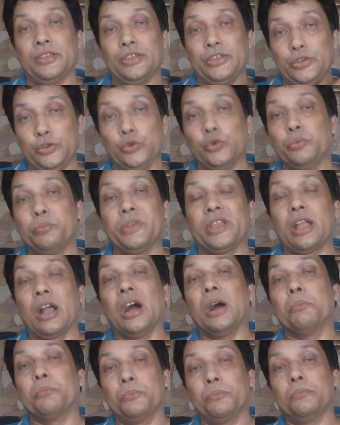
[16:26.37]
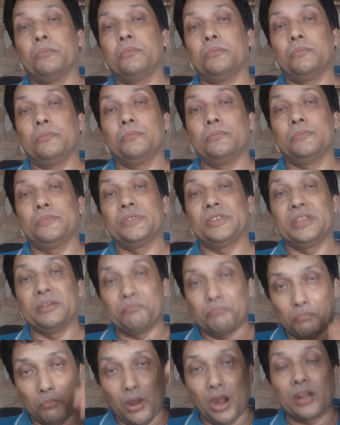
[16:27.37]
you become the
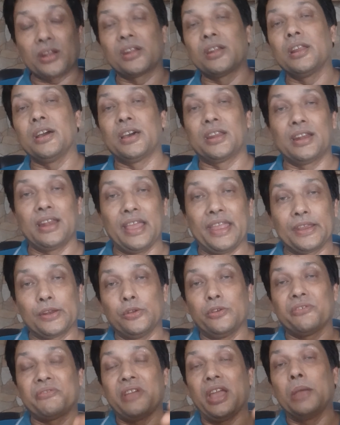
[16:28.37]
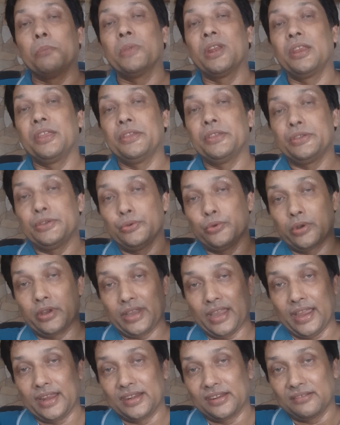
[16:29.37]
partner, like no family, you
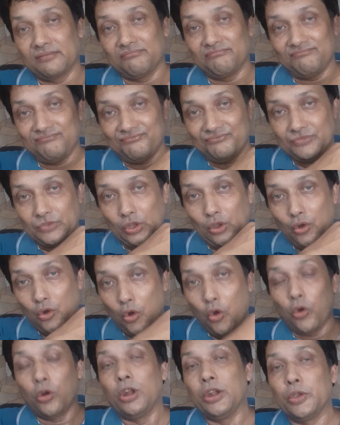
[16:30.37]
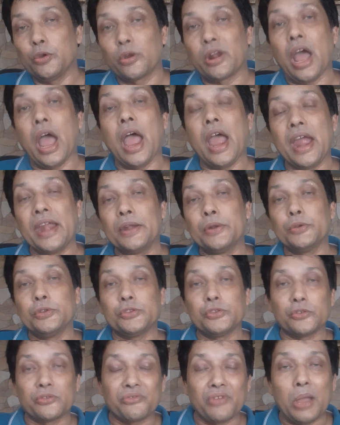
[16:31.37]
can hold your hand with
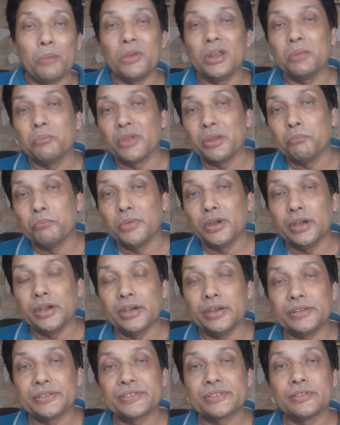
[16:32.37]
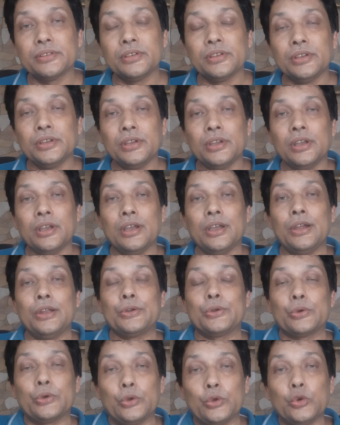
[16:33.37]
your family members
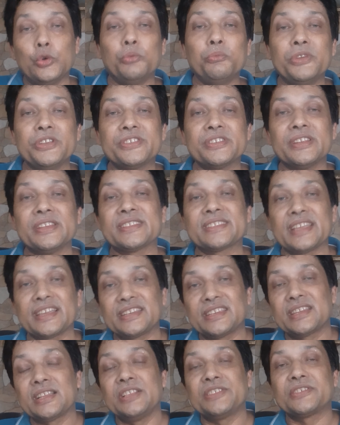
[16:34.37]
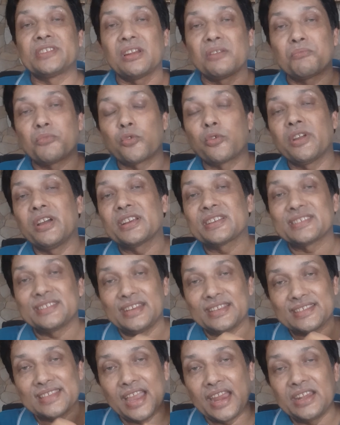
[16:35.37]
to do business, agricultural products in
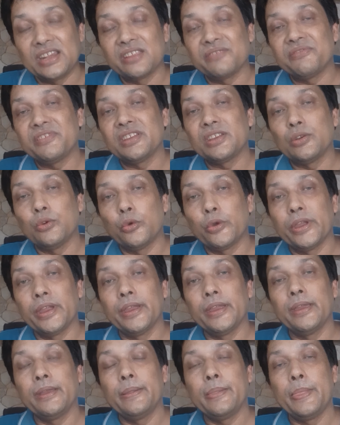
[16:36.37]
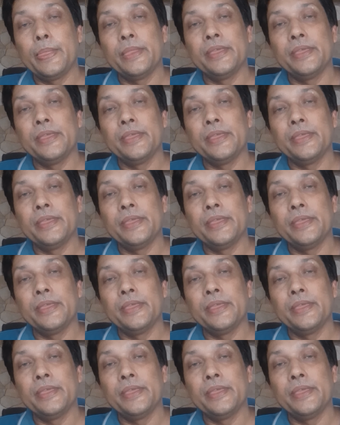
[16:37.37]
a scientific way,